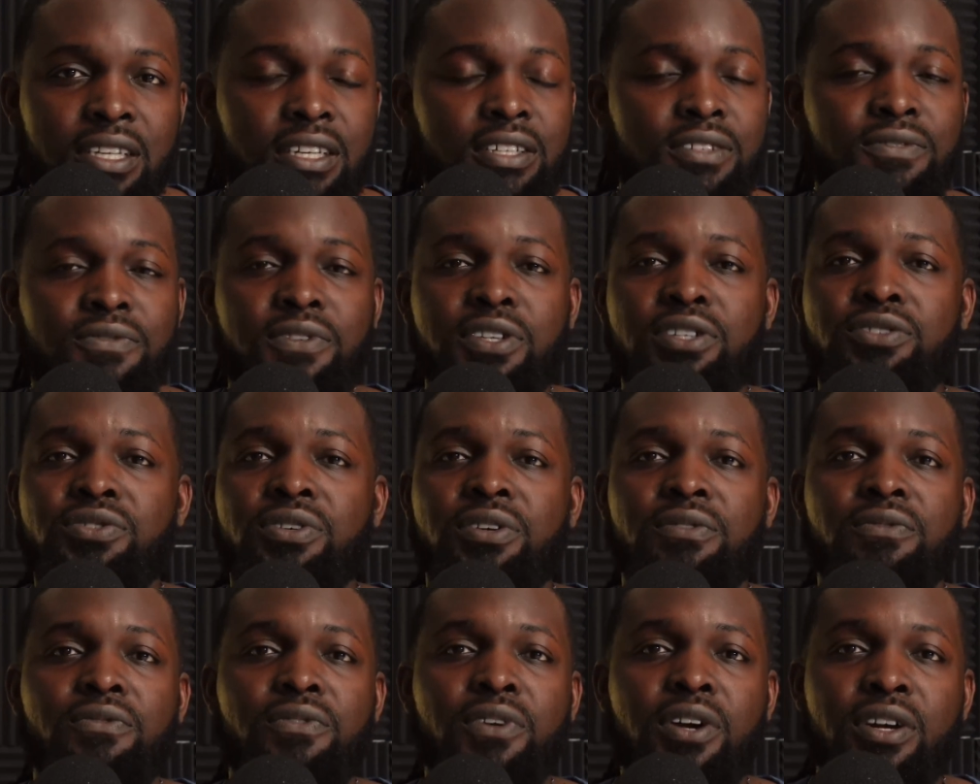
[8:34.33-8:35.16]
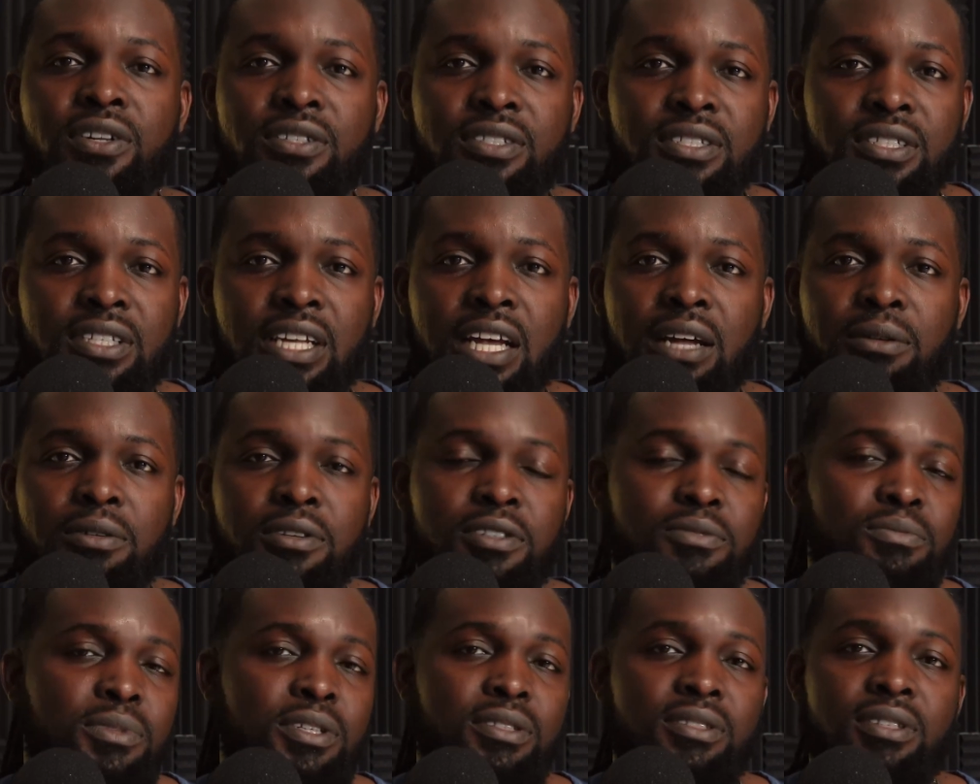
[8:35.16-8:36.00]
It's featuring various
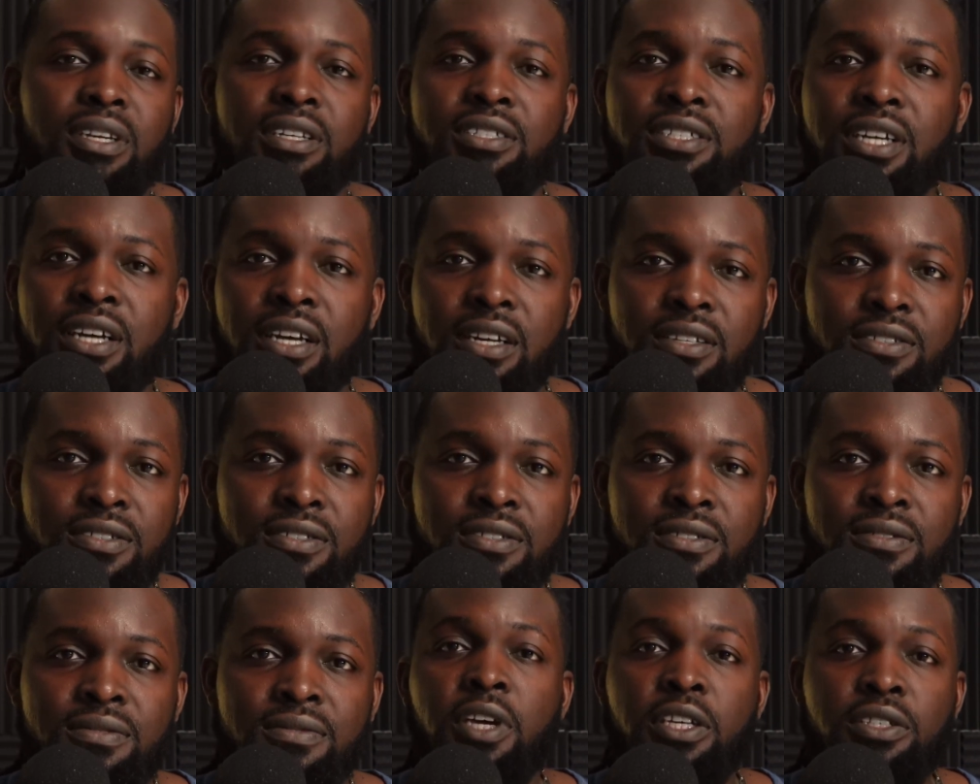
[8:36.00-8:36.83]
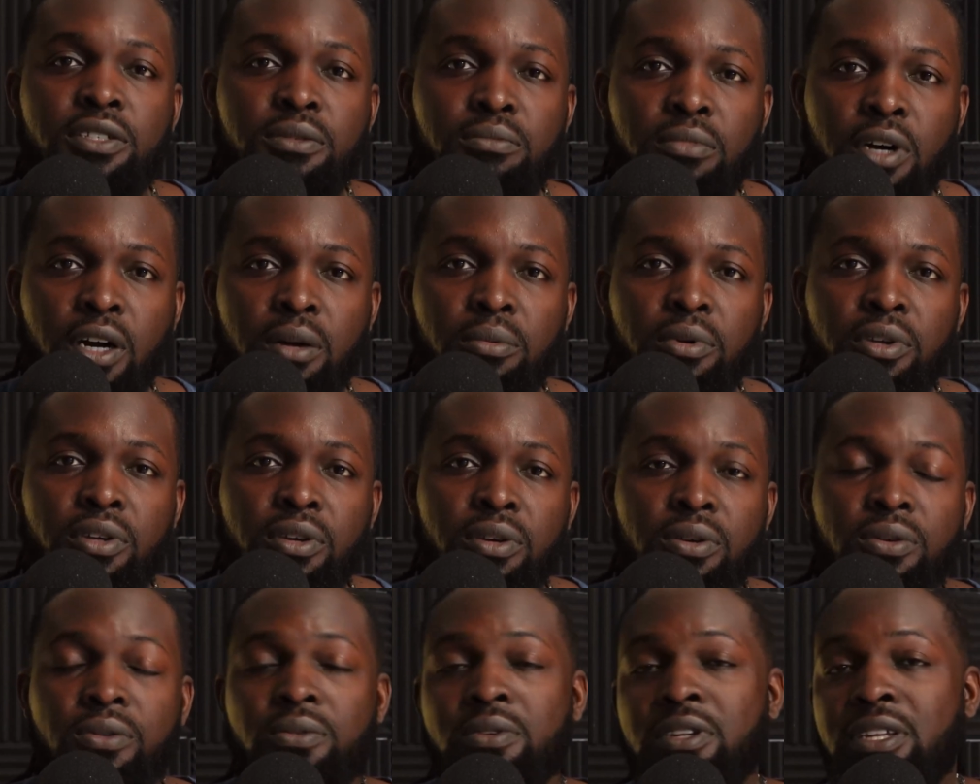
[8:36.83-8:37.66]
establishments such as Mission
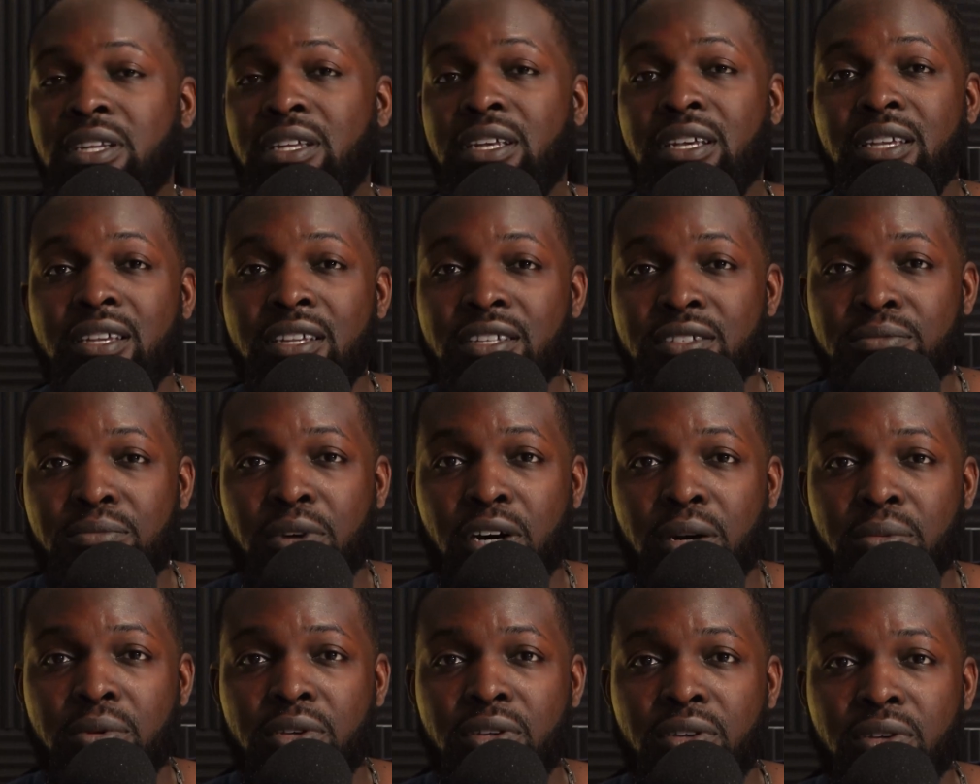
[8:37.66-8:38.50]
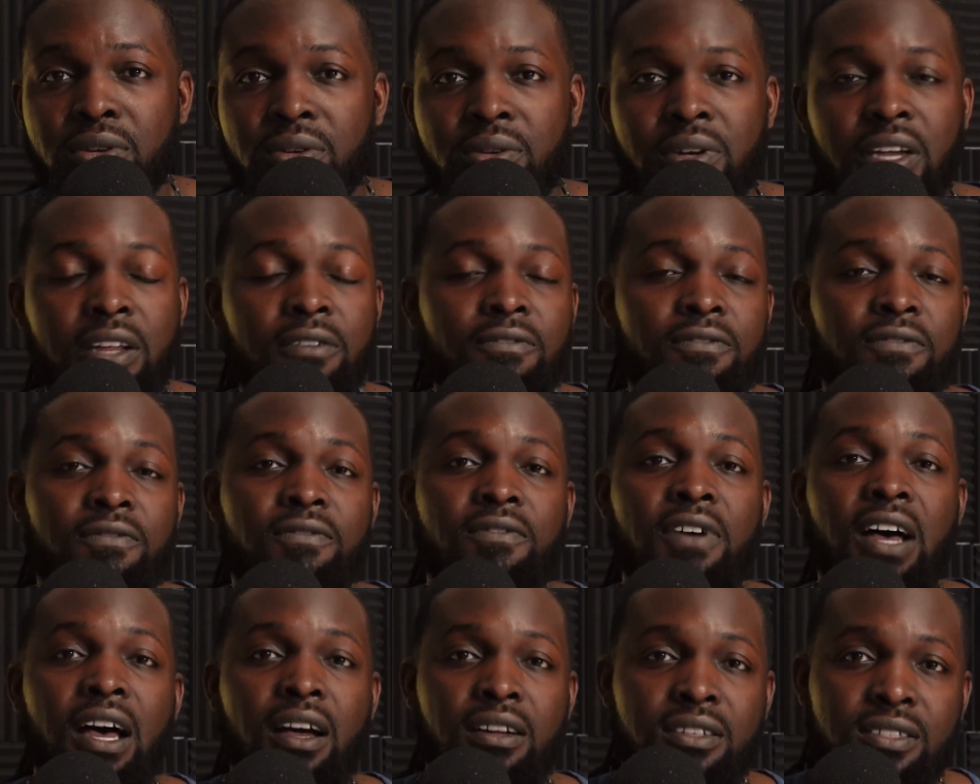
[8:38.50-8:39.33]
Barbecue, Dickey's Barbecue, and
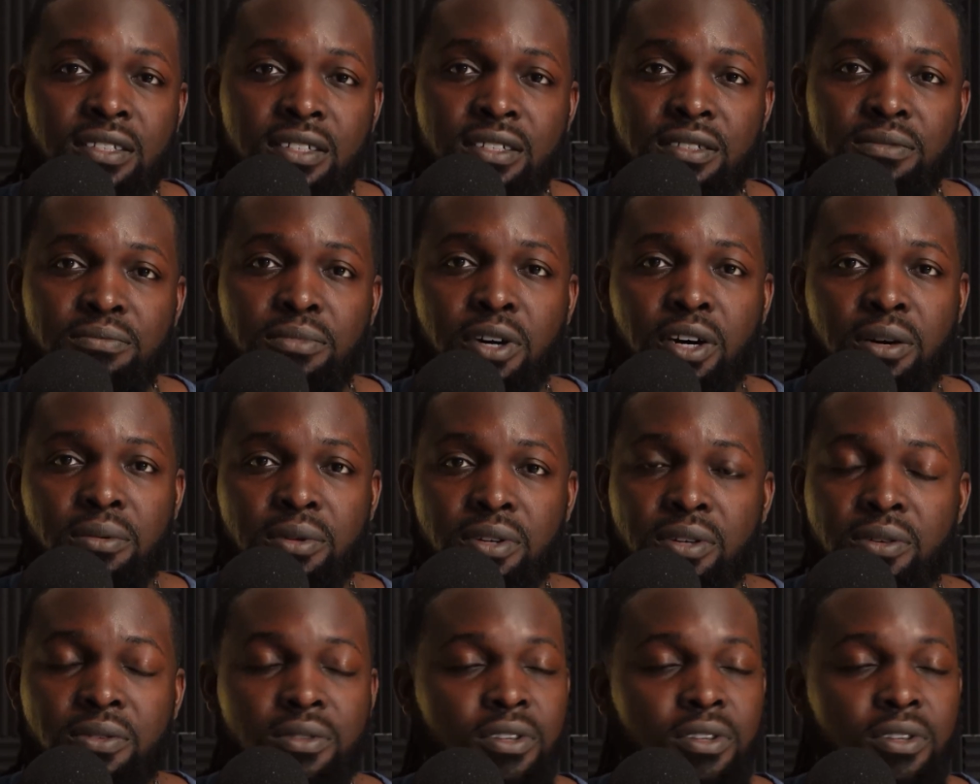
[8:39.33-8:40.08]
Fox's Barbecue.